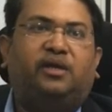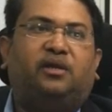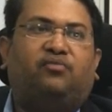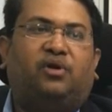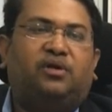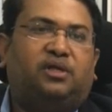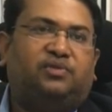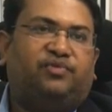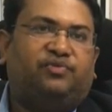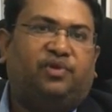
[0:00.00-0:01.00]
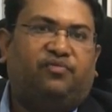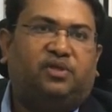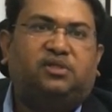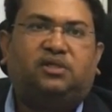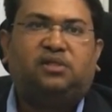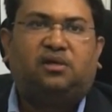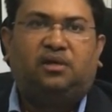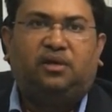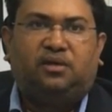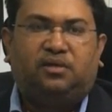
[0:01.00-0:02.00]
and advantage which we have discussed
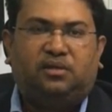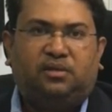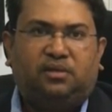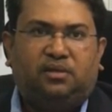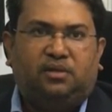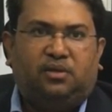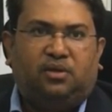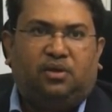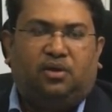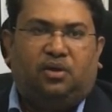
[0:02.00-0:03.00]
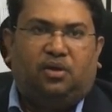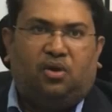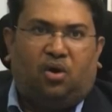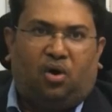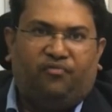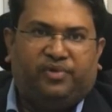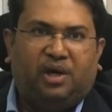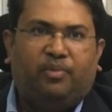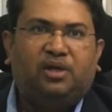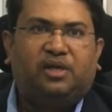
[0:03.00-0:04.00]
earlier of
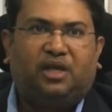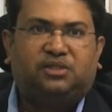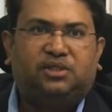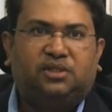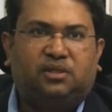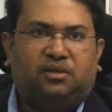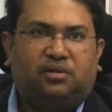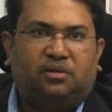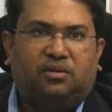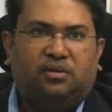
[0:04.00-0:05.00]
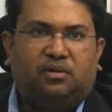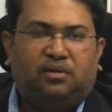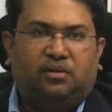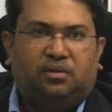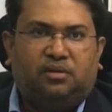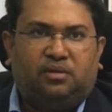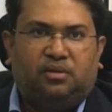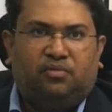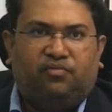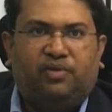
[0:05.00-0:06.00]
double taxation,
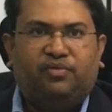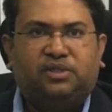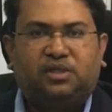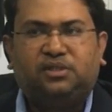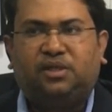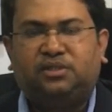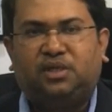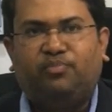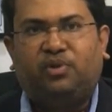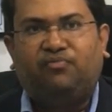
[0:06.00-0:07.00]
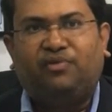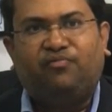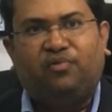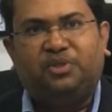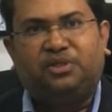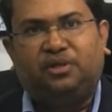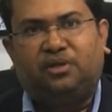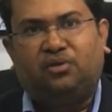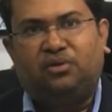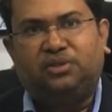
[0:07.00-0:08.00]
we have discussed an example of information
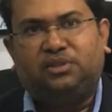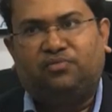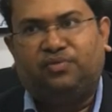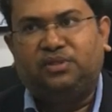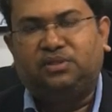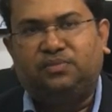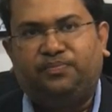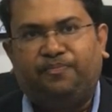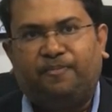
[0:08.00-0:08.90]
technology service